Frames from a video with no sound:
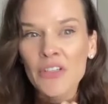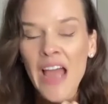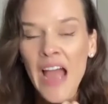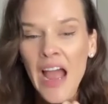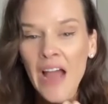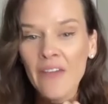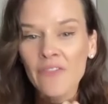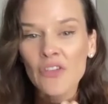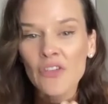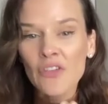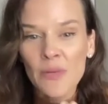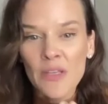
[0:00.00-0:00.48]

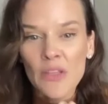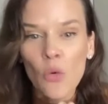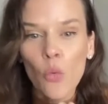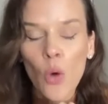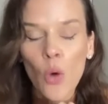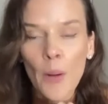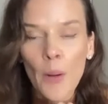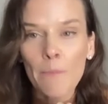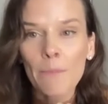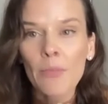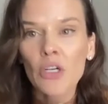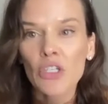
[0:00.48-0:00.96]
have to be the
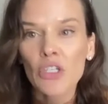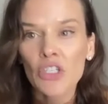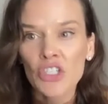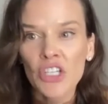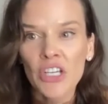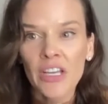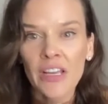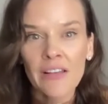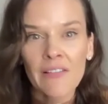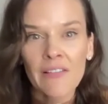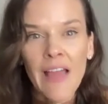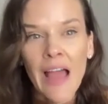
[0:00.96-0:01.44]
one
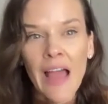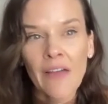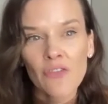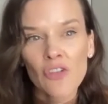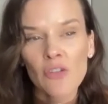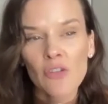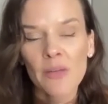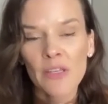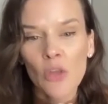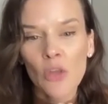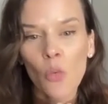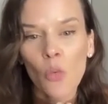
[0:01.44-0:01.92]
pushing and have
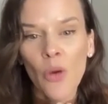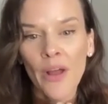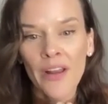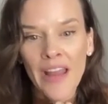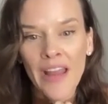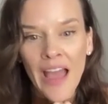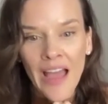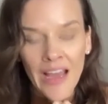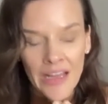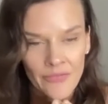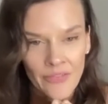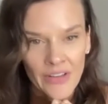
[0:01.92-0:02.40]
to be the
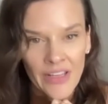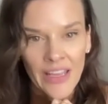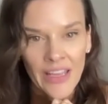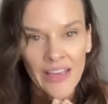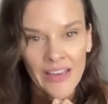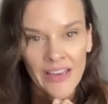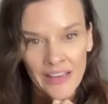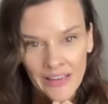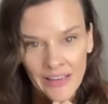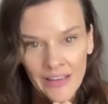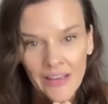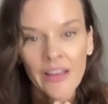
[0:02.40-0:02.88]
one
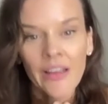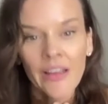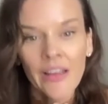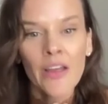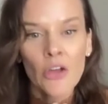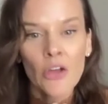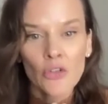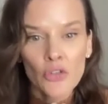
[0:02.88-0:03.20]
advocating